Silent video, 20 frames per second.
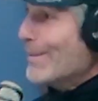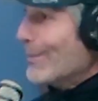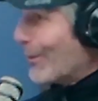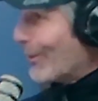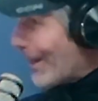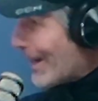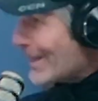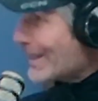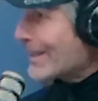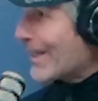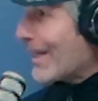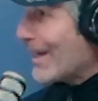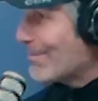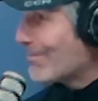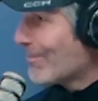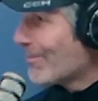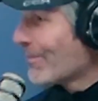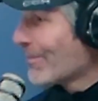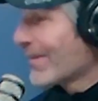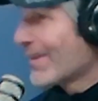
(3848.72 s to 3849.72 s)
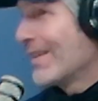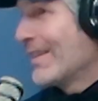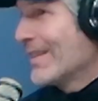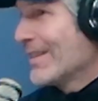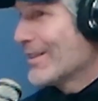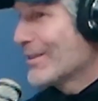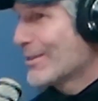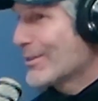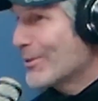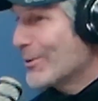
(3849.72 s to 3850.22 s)
We need more ice time.
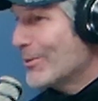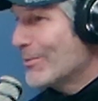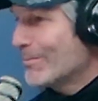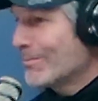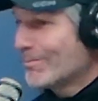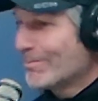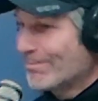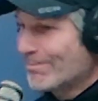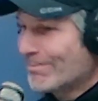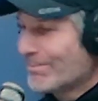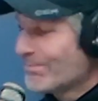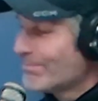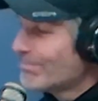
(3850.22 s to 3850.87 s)
So.